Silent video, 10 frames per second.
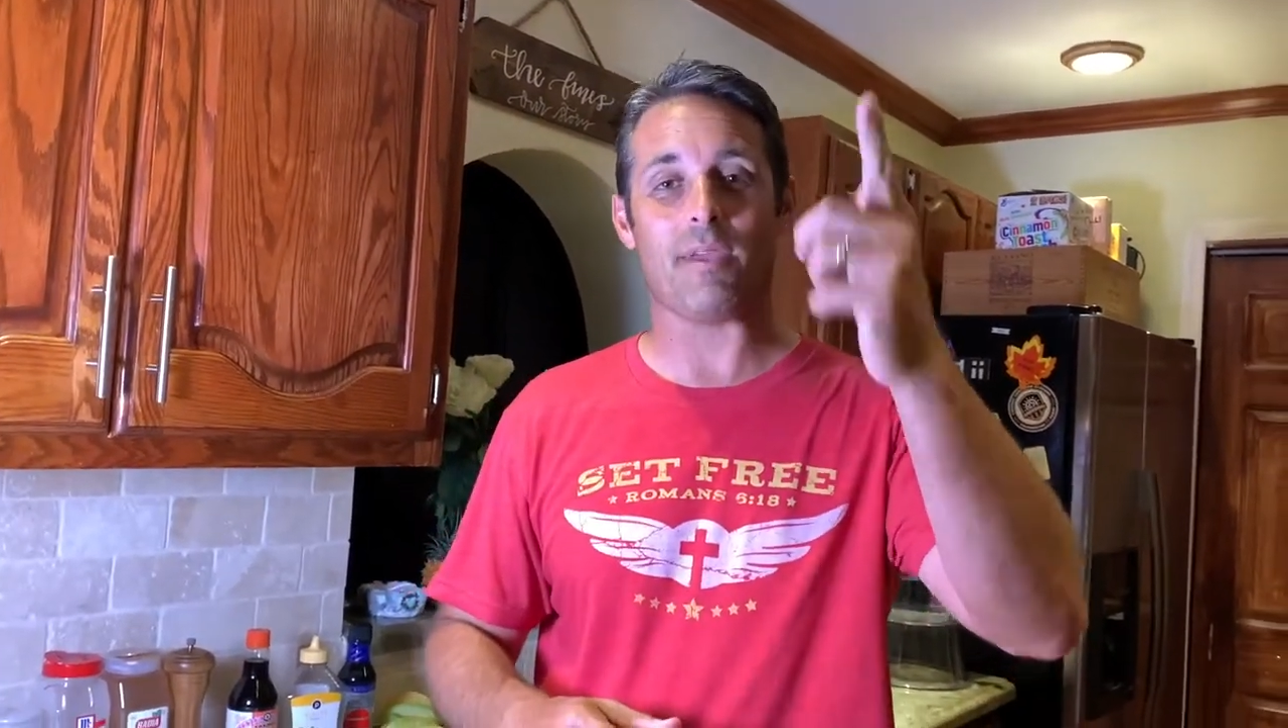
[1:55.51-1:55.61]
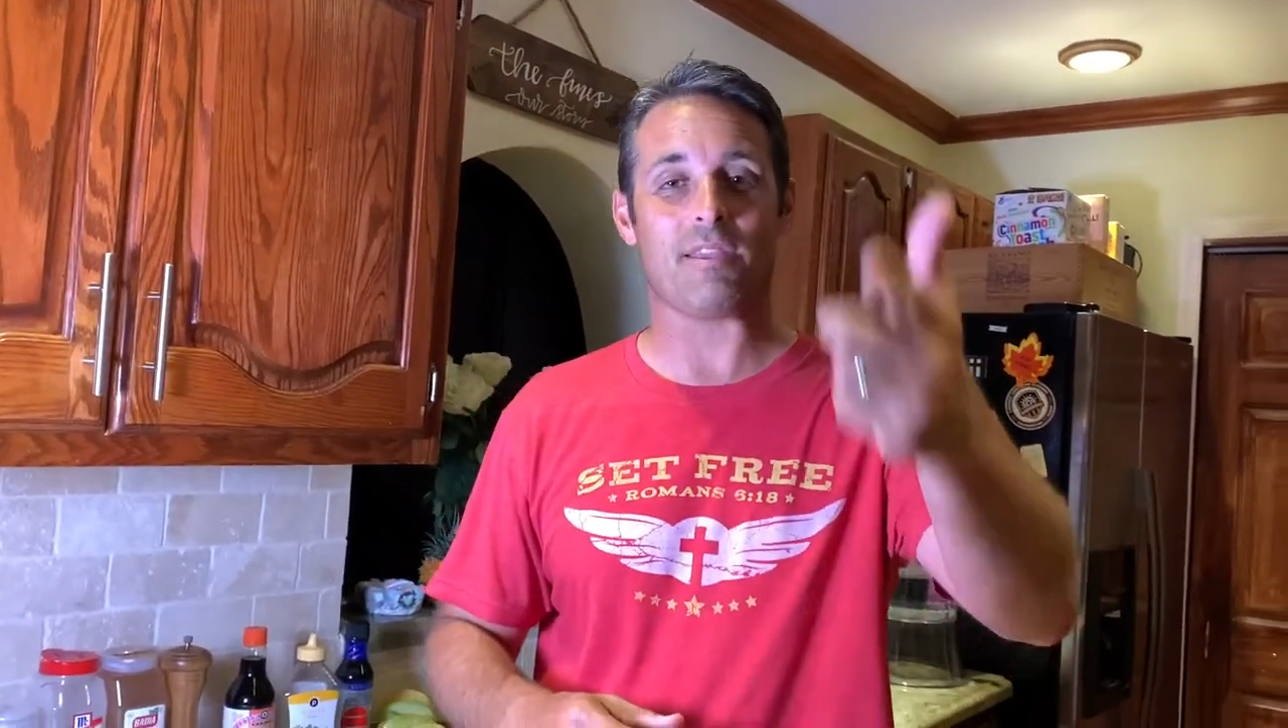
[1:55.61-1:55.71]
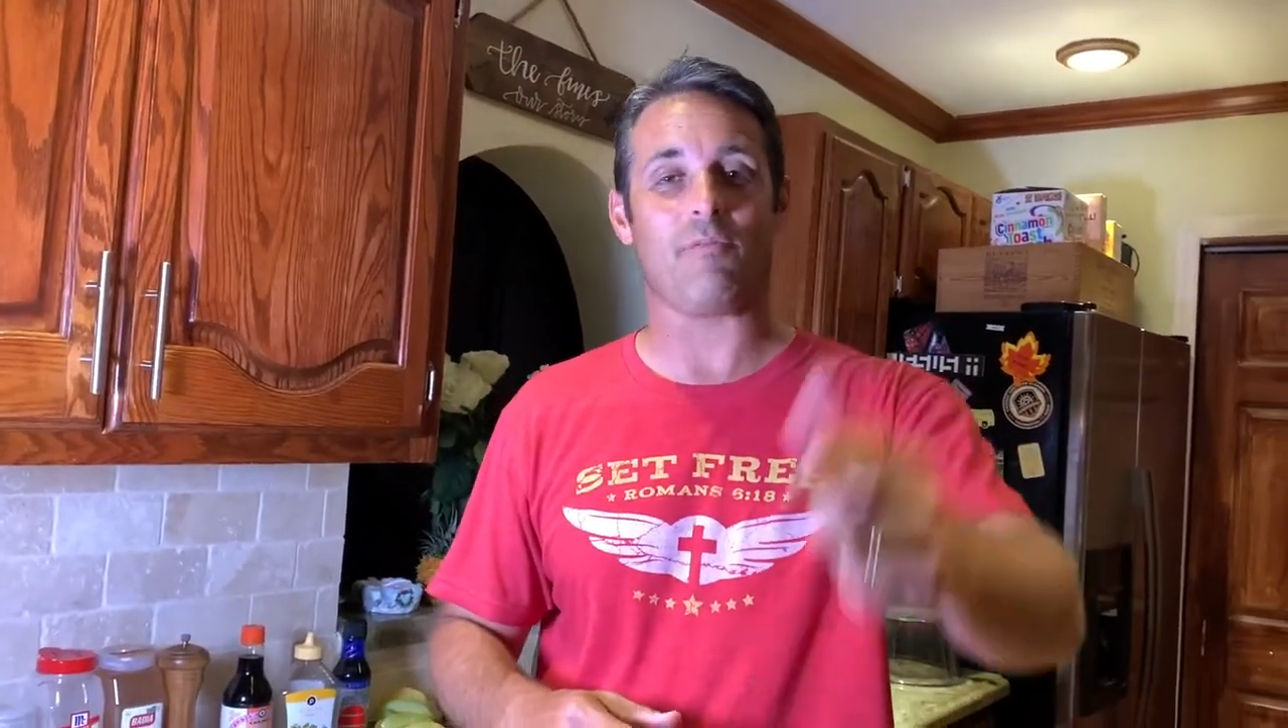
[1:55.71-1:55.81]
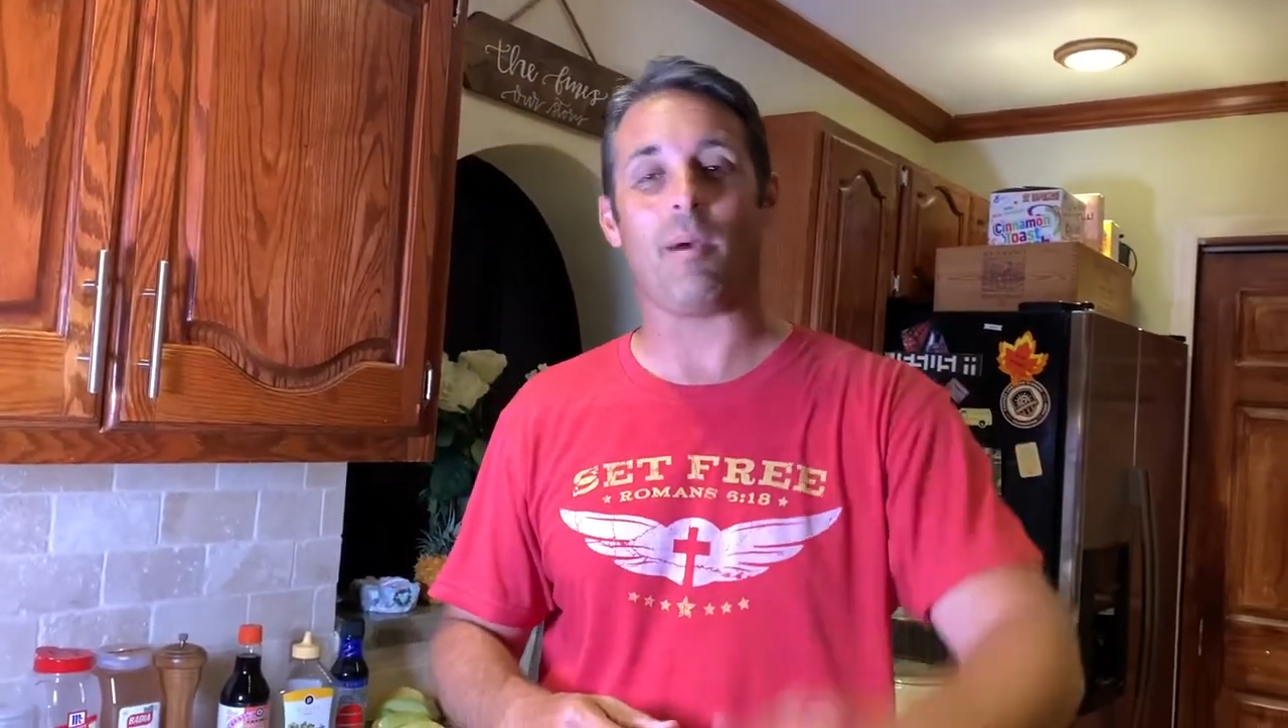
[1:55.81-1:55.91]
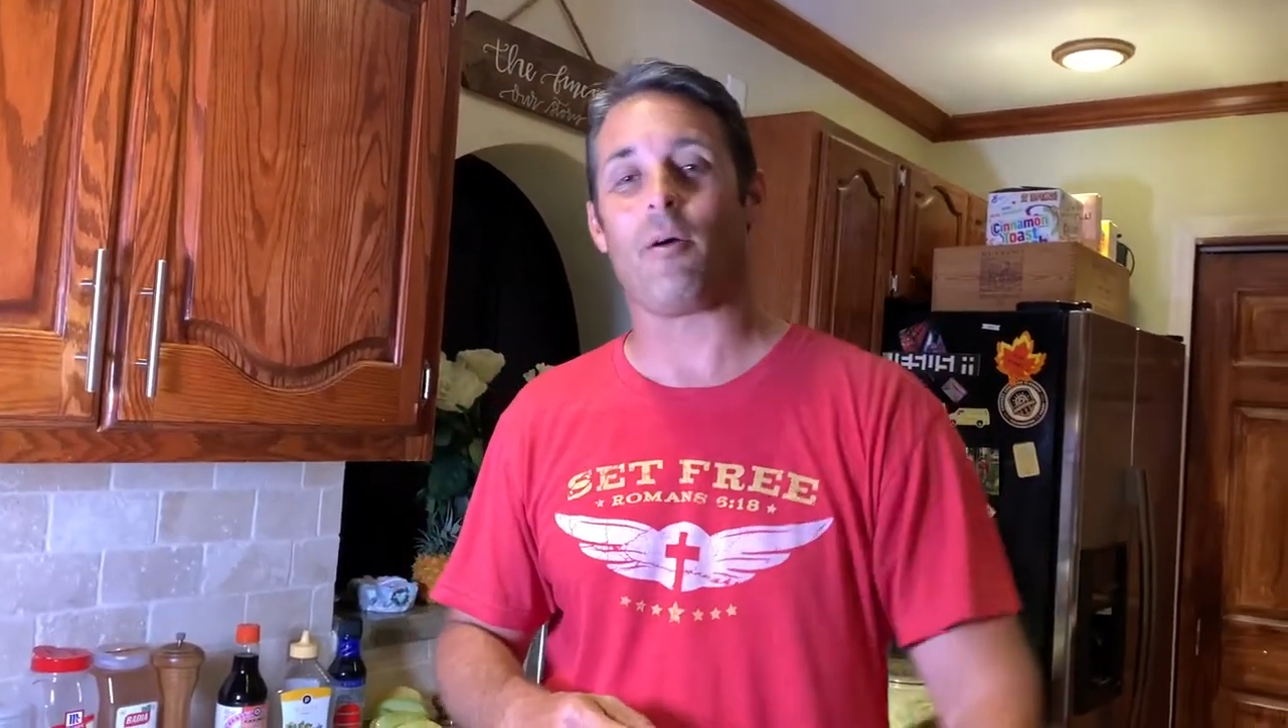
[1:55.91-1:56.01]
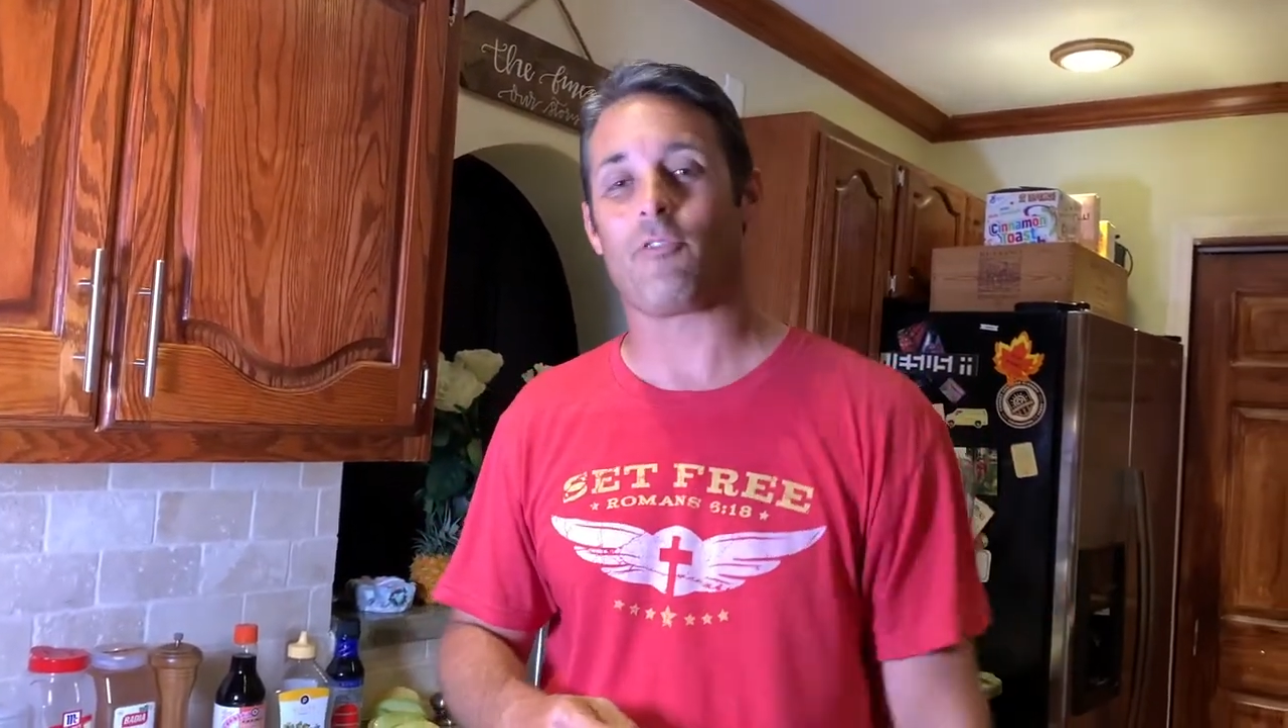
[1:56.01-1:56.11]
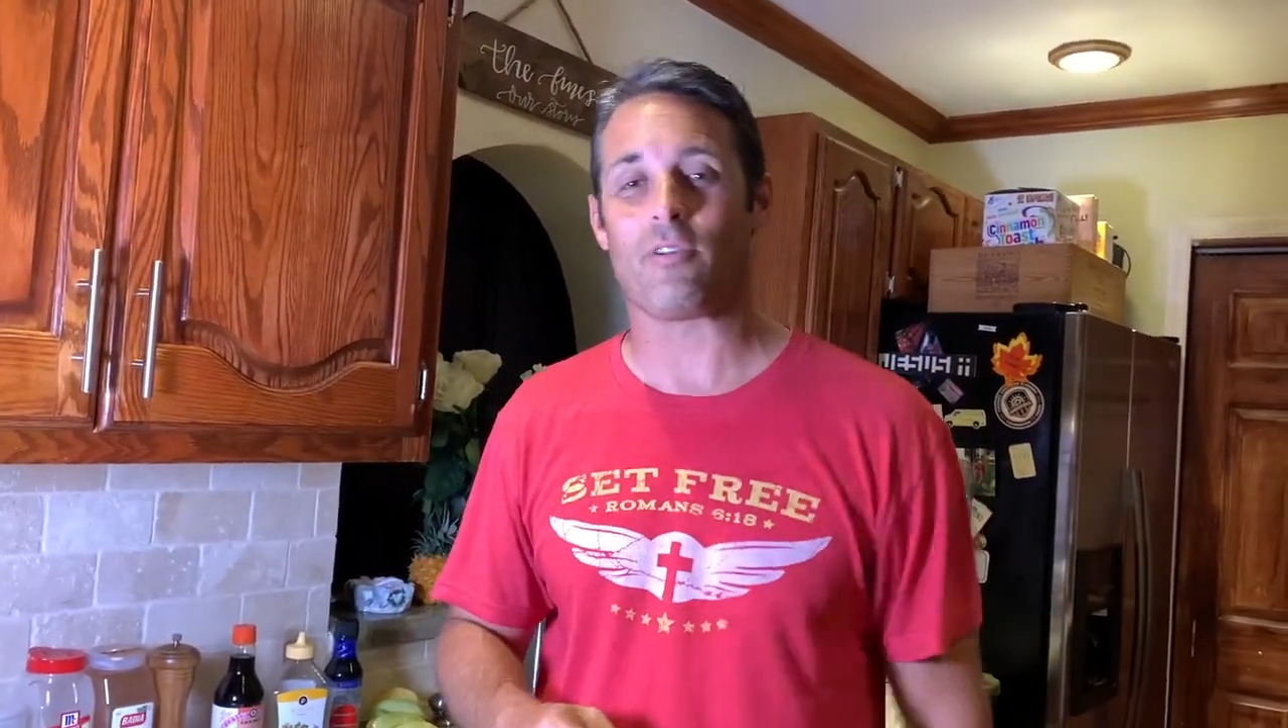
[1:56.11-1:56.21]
hit the bell for